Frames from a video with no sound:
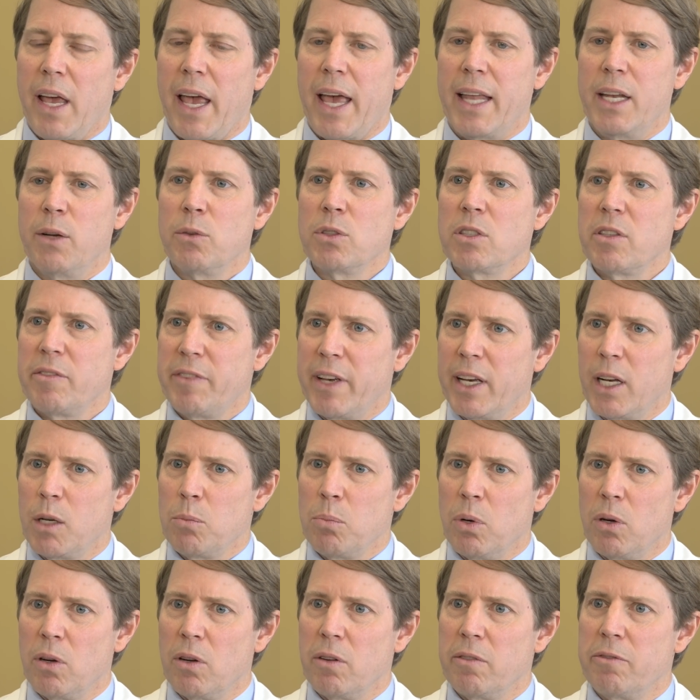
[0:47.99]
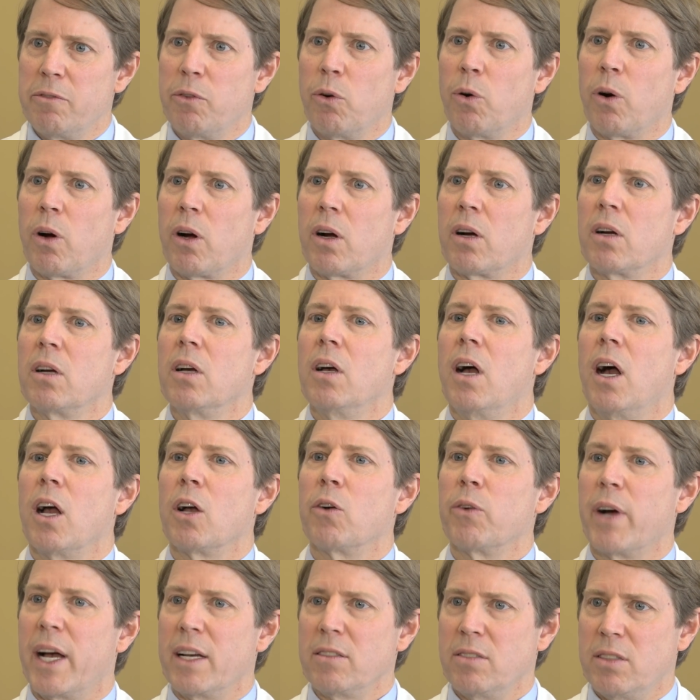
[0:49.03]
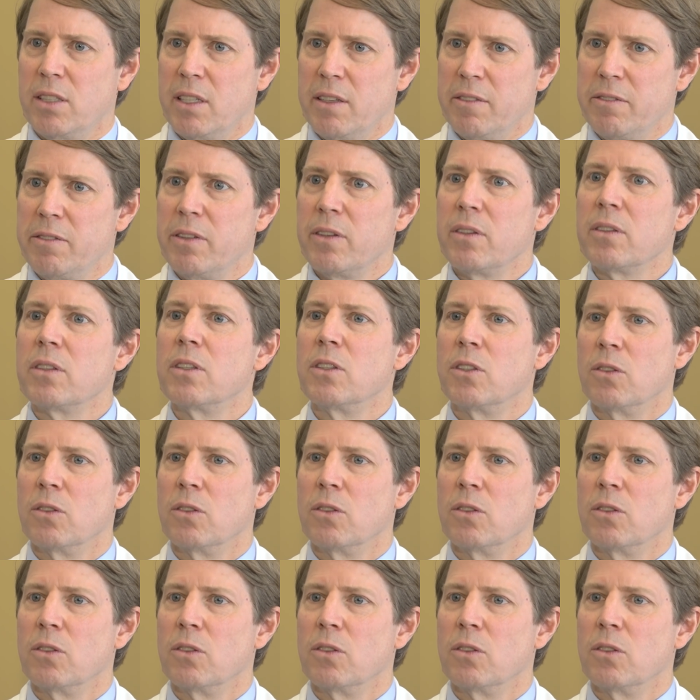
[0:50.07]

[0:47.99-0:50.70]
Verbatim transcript: And it was available for aggressive